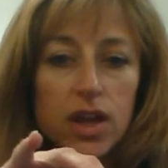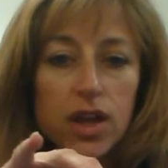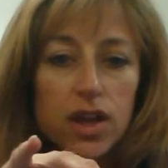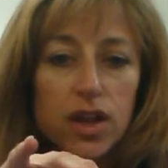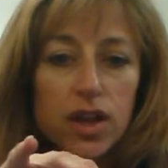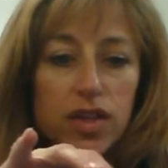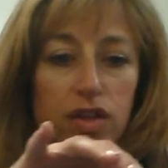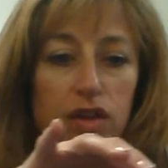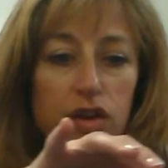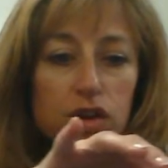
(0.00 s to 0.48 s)

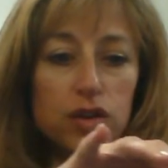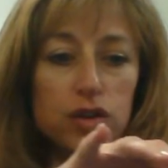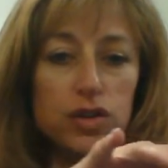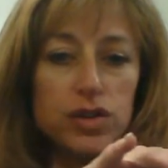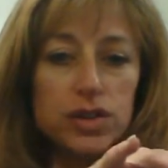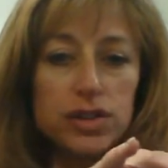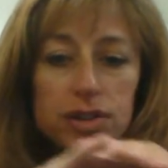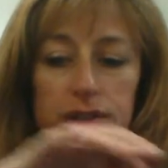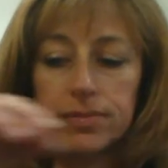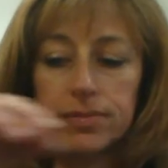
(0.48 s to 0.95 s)

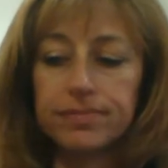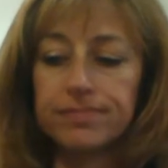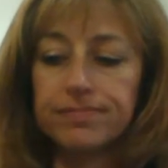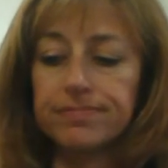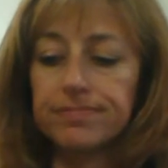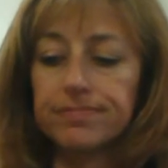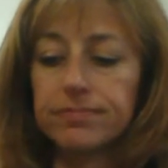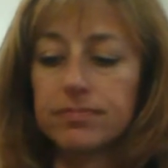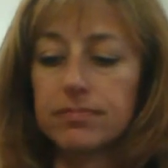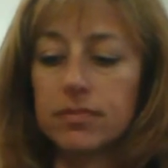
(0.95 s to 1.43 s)
thirds,
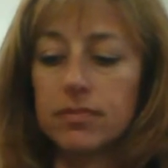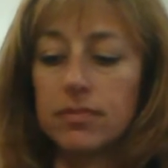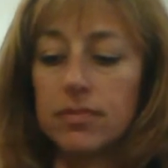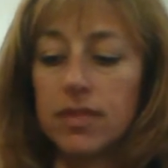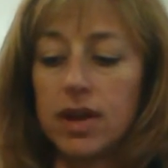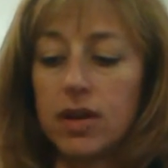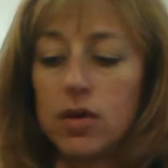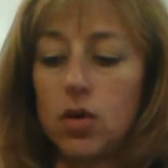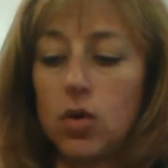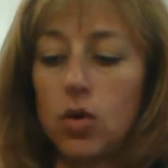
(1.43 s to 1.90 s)

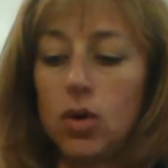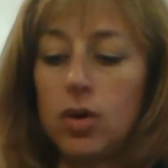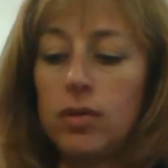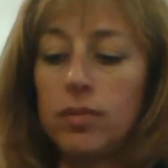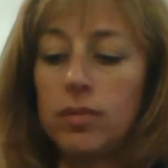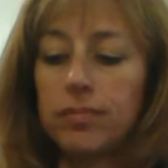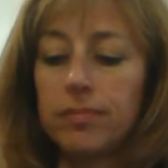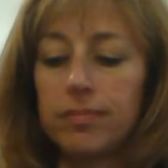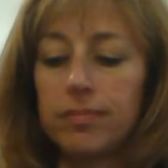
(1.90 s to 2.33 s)
make a whole.